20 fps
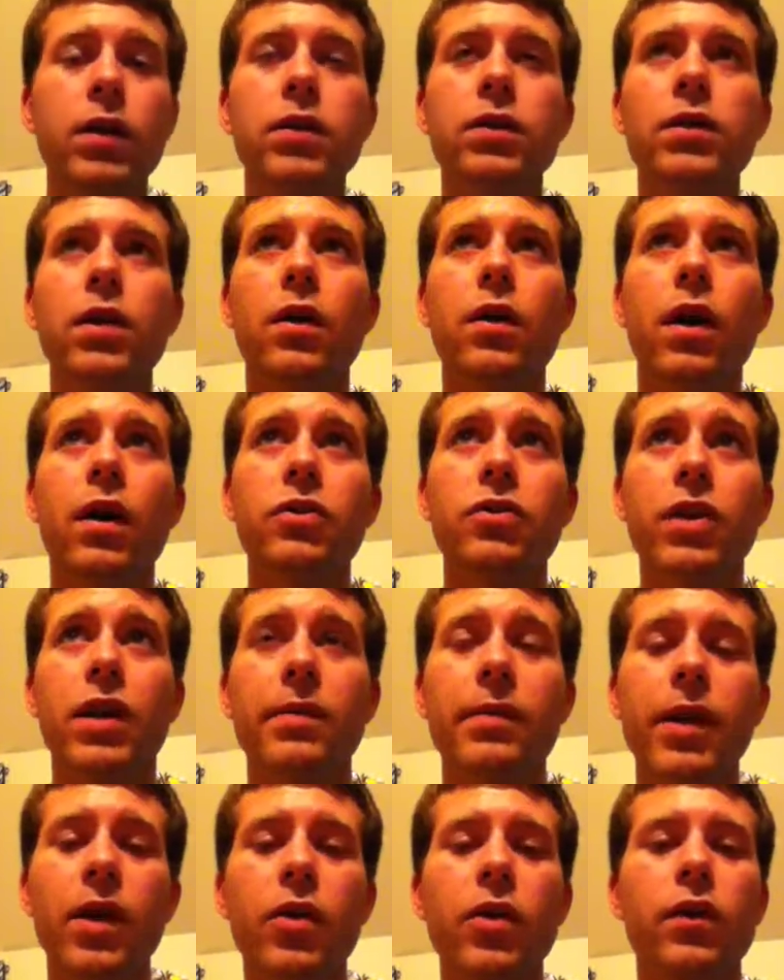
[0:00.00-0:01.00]
So I'll try
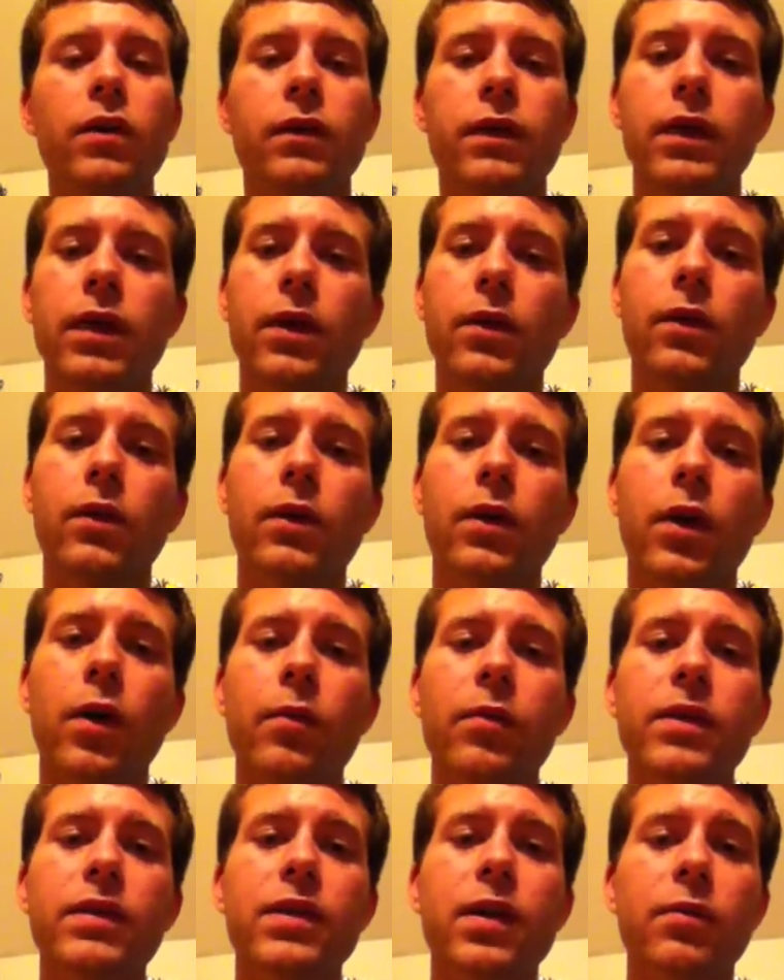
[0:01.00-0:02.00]
to make another video.
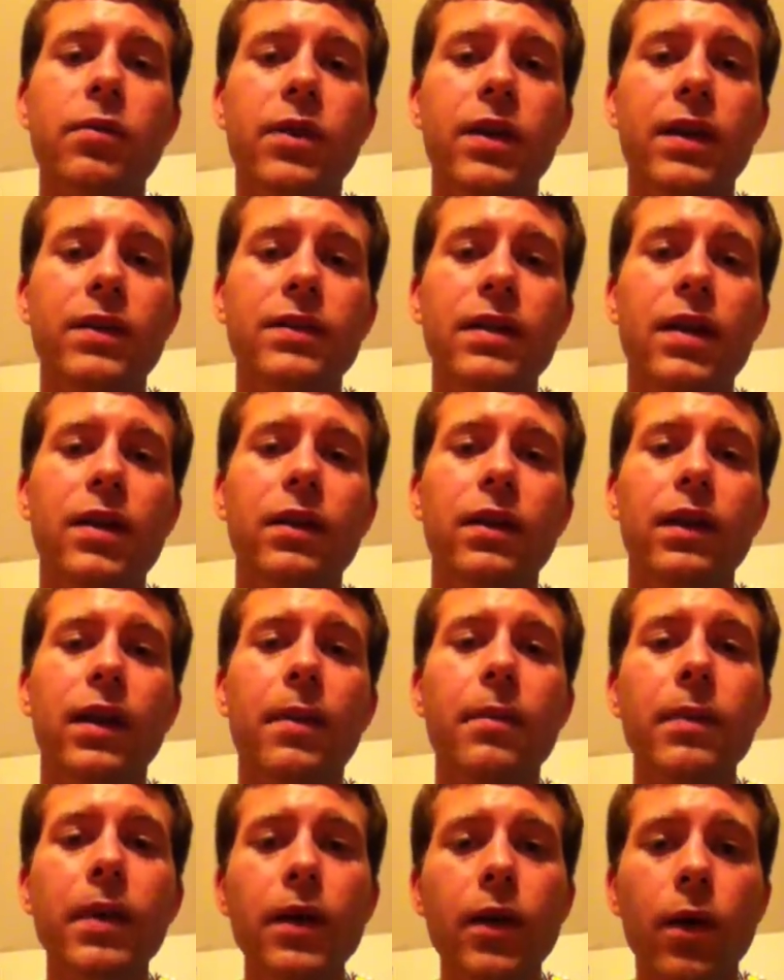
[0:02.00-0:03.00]
Hope this helped you guys out.
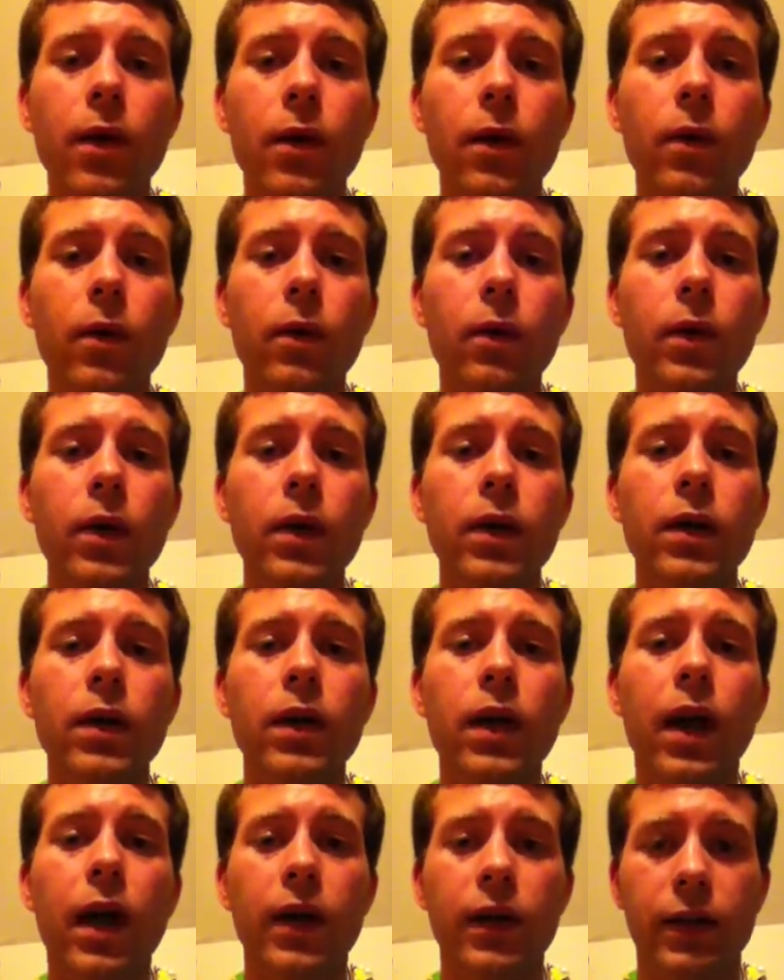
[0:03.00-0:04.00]
Let me know
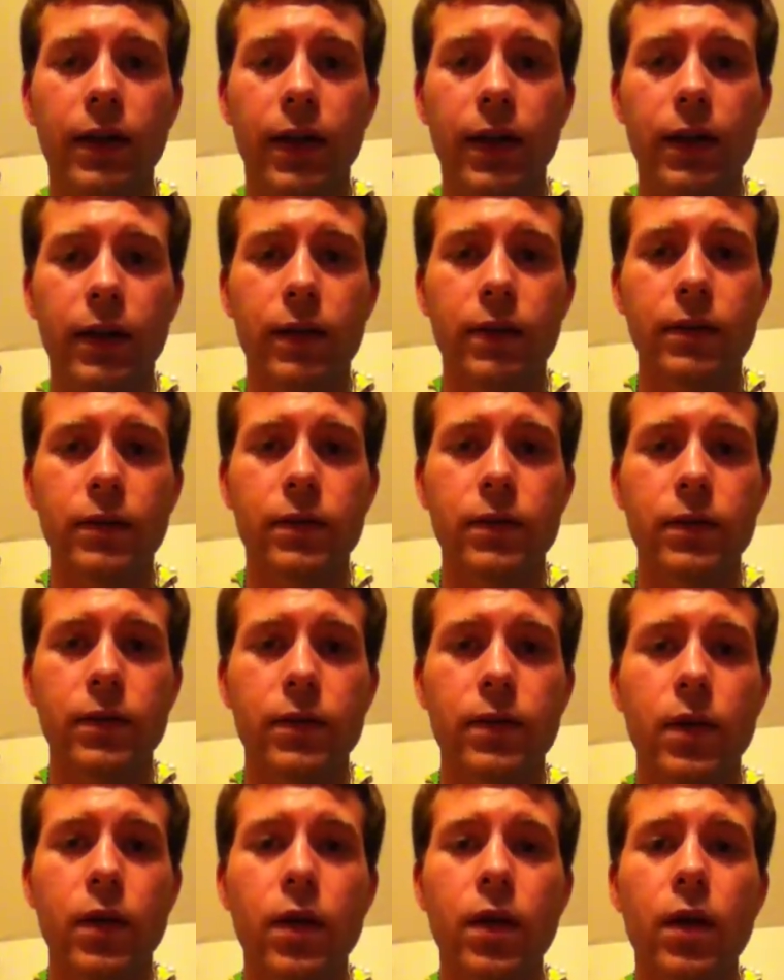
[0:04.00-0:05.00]
how you like
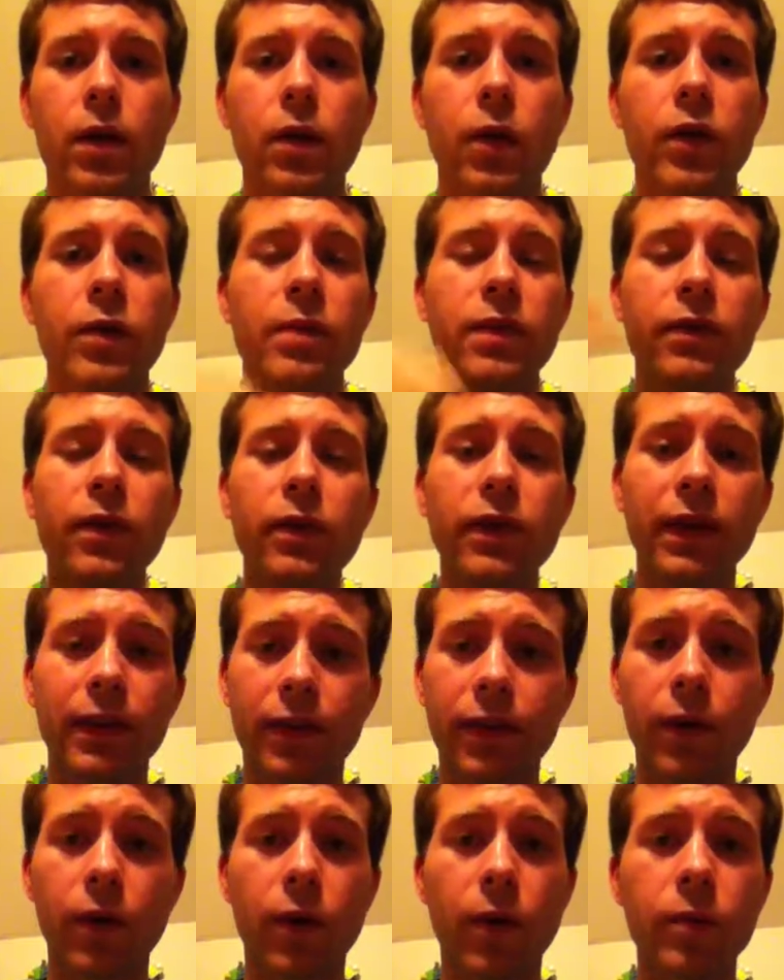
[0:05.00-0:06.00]
it. Låt mig få
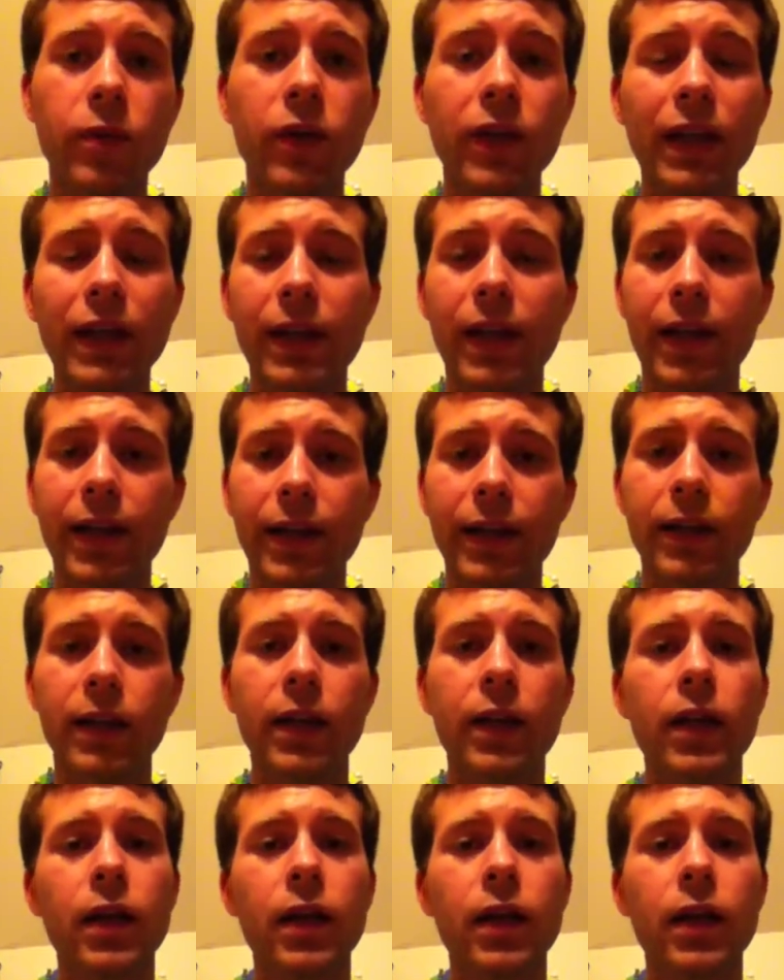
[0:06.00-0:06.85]
veta om du gillar det.